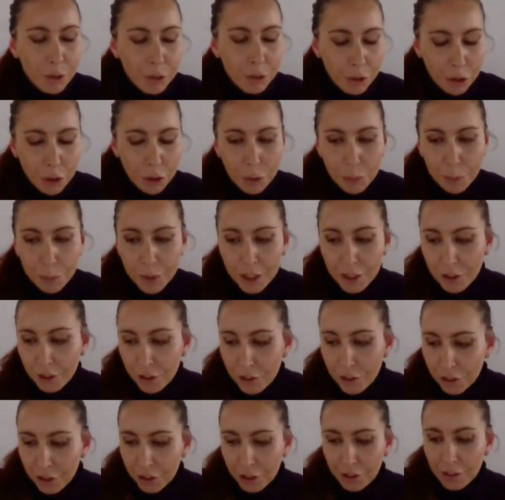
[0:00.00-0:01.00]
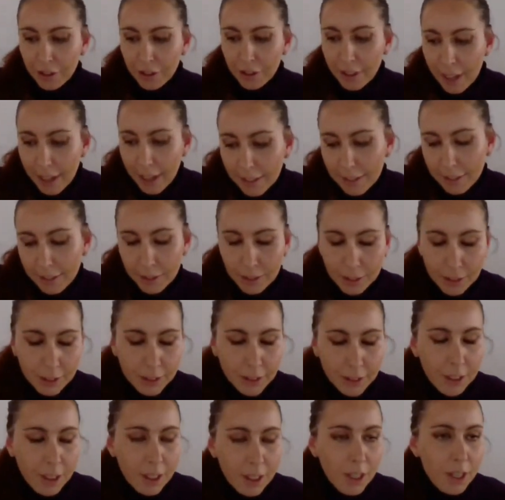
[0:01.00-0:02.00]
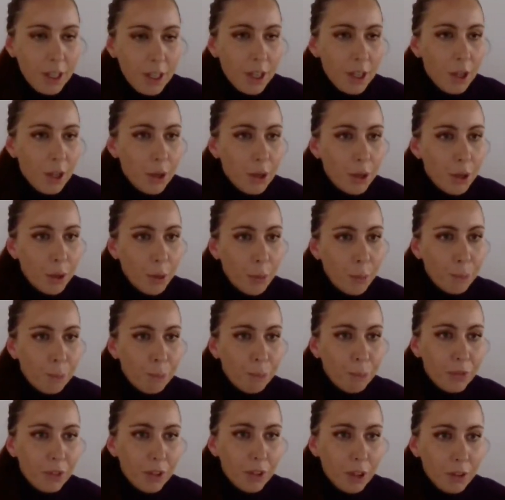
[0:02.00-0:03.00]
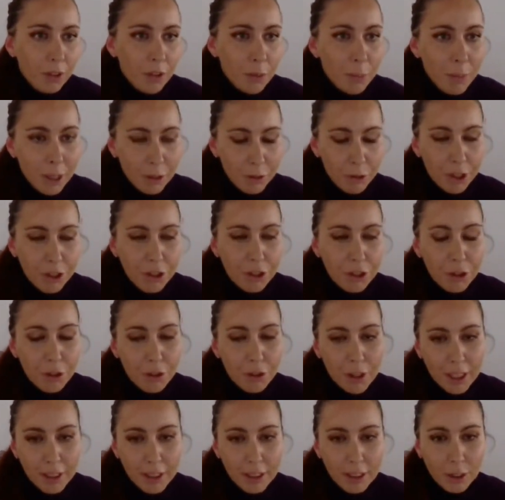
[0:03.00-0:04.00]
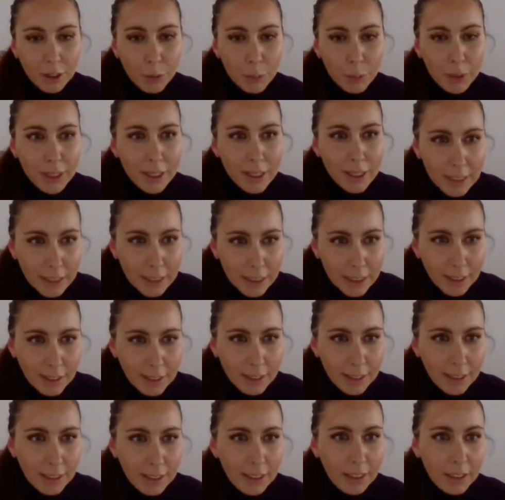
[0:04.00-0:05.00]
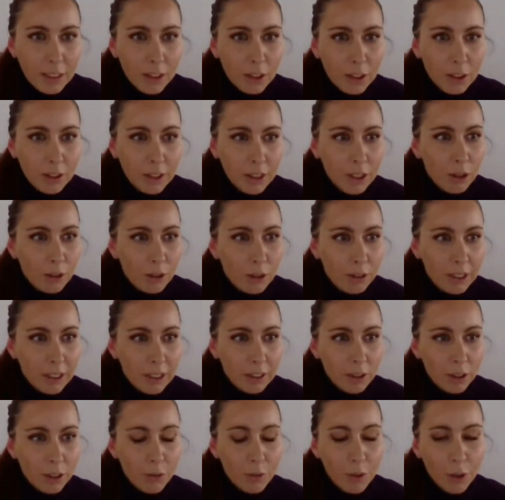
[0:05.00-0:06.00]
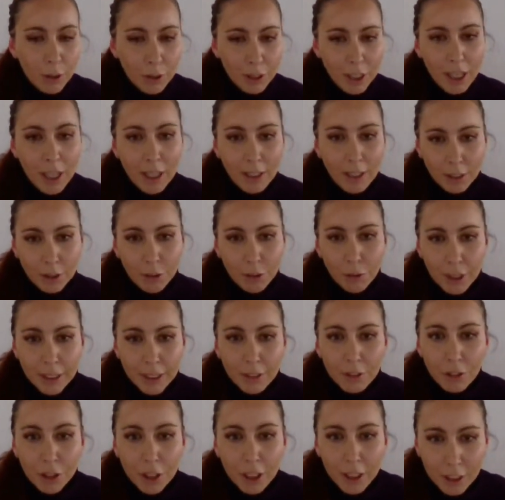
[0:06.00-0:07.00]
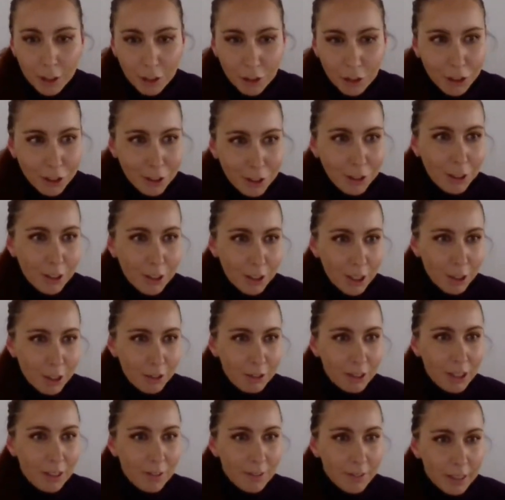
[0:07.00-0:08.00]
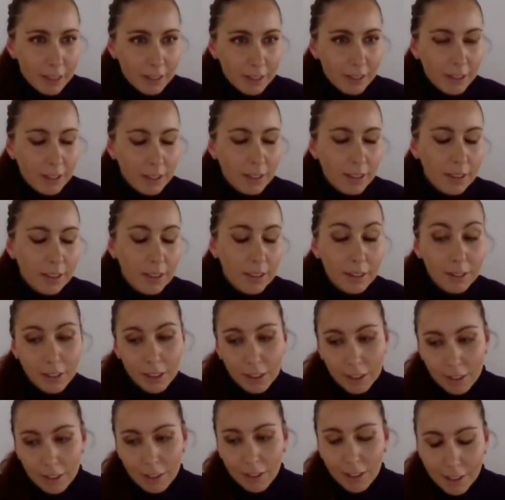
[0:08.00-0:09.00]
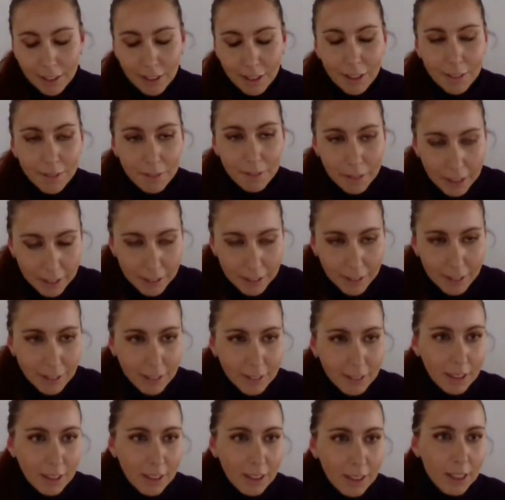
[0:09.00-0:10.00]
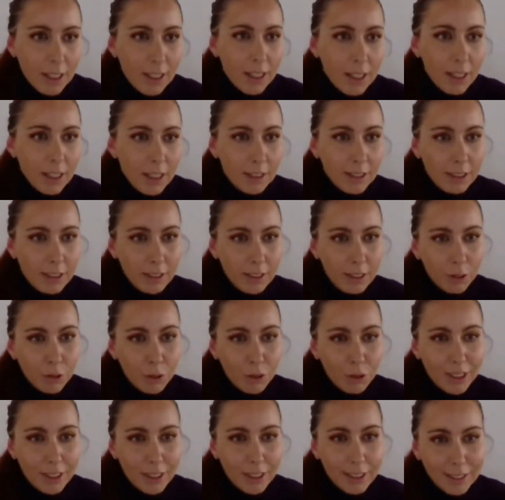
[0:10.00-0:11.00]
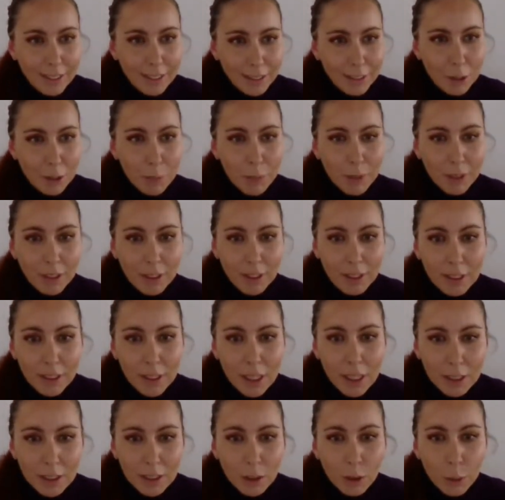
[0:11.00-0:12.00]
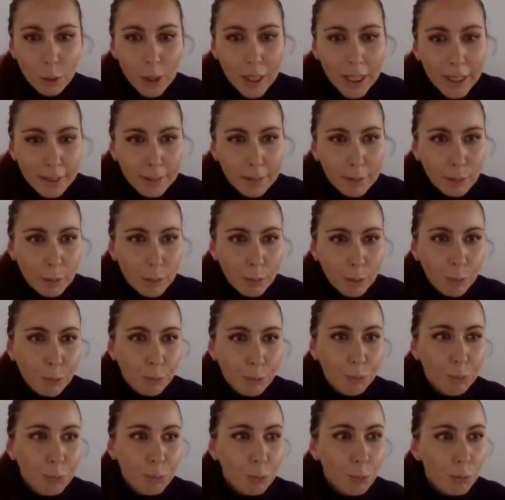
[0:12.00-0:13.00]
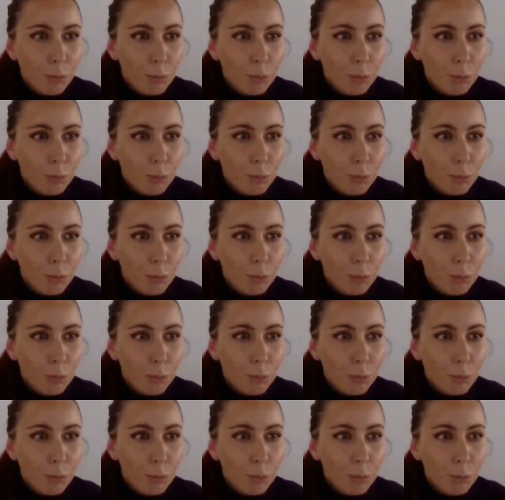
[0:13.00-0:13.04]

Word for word: The European Union tackles the migration crisis with dignity in the context of all the other great challenges it currently faces and it lately faced, since it really is a demanded task to handle